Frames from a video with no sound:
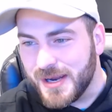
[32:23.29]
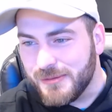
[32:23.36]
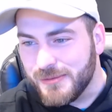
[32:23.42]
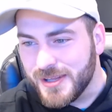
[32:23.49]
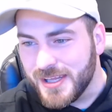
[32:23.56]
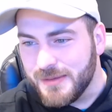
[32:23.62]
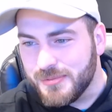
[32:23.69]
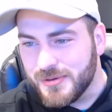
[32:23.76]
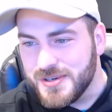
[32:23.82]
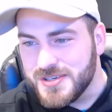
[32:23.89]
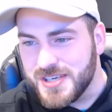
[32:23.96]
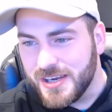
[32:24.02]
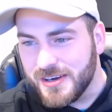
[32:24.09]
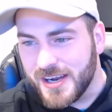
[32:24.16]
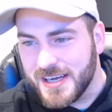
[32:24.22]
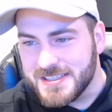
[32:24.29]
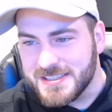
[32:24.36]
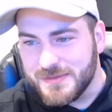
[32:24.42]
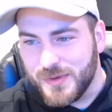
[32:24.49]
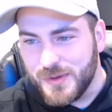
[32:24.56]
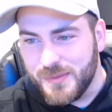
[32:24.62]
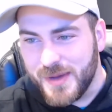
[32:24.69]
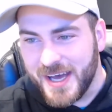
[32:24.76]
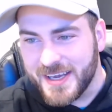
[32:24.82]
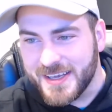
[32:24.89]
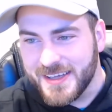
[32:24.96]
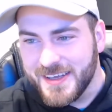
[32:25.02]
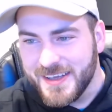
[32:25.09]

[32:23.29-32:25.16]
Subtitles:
and I really appreciate your guys' feedback